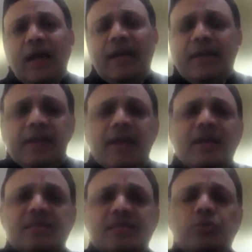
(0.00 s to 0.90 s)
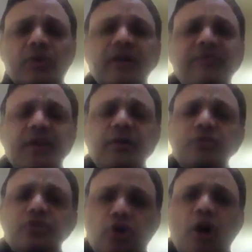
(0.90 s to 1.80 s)
India is doing a very
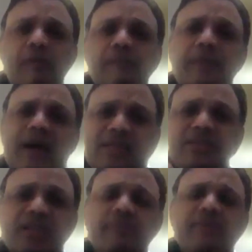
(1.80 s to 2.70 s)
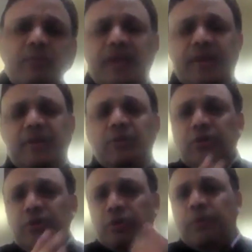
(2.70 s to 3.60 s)
good job of balancing between, you know,
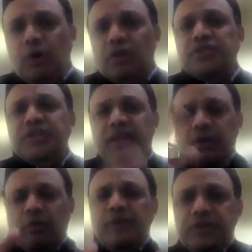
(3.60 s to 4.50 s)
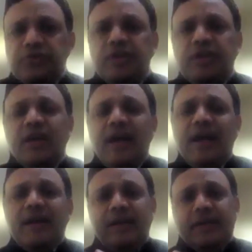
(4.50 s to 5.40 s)
new policy, innovation,
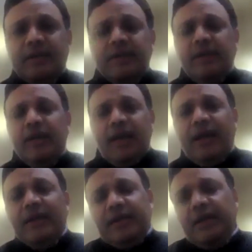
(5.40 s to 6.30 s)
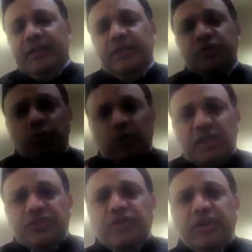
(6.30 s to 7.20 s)
and this whole
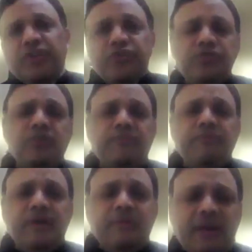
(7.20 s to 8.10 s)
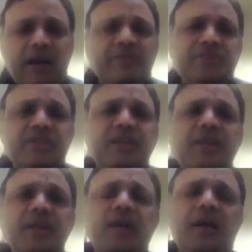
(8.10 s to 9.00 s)
considerations of
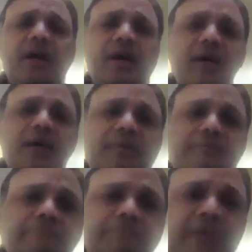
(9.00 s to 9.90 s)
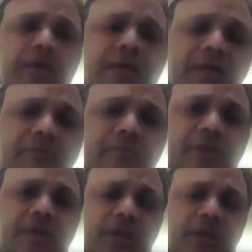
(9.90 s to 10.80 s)
privacy,
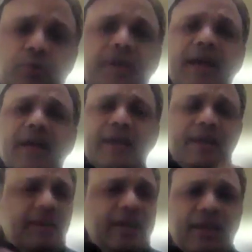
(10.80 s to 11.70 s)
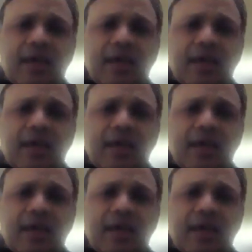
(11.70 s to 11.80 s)
new tech, and